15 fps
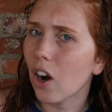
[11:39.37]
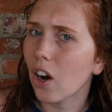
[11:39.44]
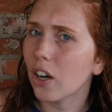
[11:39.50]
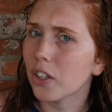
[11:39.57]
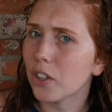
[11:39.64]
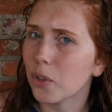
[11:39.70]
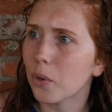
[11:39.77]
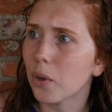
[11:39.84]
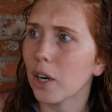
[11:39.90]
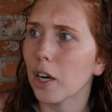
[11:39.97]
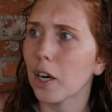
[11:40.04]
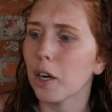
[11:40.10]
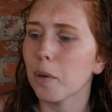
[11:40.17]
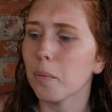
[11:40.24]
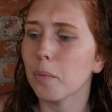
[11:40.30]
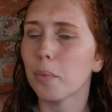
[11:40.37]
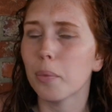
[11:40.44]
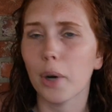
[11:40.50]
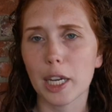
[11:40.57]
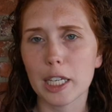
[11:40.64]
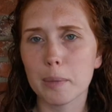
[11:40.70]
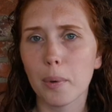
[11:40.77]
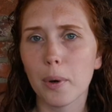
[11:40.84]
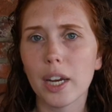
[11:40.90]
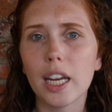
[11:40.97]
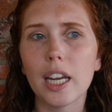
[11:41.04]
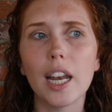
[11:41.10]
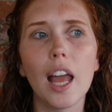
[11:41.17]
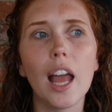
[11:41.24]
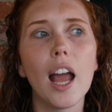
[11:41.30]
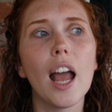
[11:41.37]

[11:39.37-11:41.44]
on your price point?